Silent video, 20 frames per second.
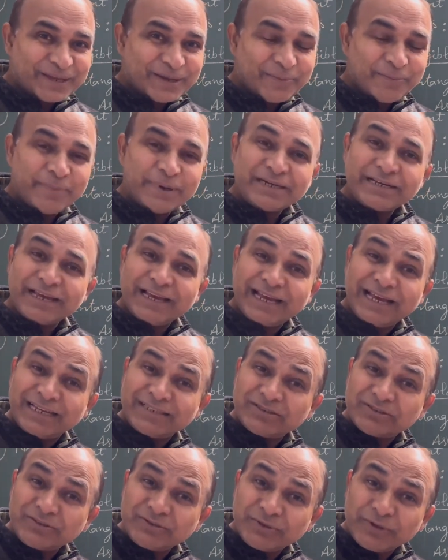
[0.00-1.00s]
but
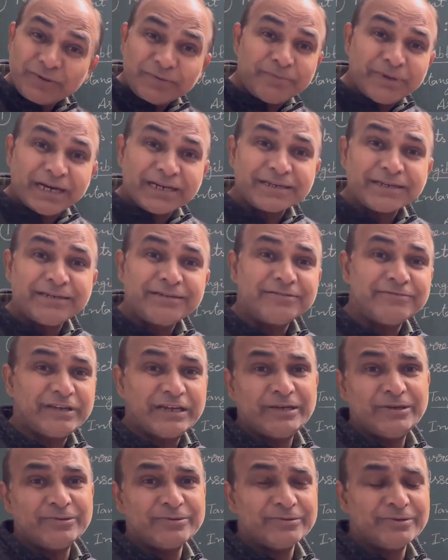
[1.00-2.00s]
has no market
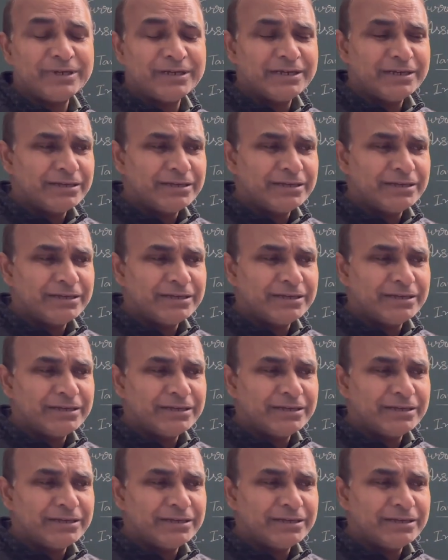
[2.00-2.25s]
value.